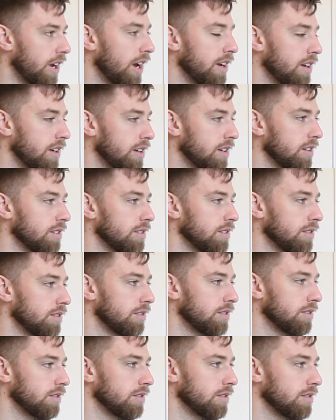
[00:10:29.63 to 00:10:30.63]

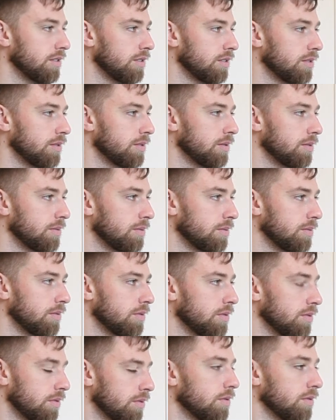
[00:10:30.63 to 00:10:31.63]

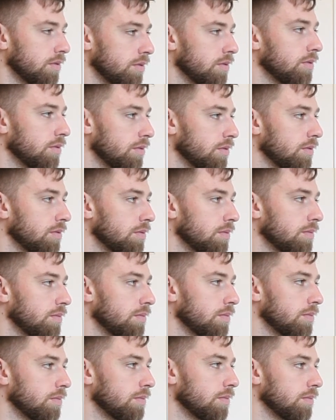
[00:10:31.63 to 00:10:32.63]

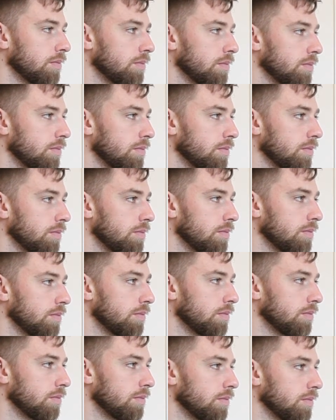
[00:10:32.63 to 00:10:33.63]

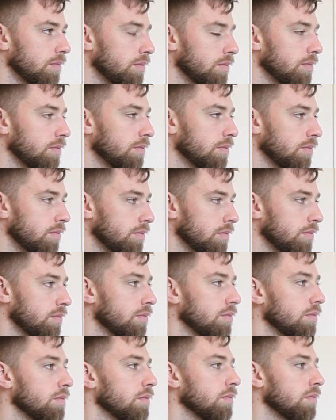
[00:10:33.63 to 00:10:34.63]

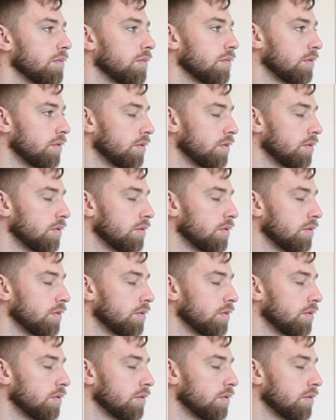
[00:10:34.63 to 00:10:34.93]
No words are spoken by the person on screen.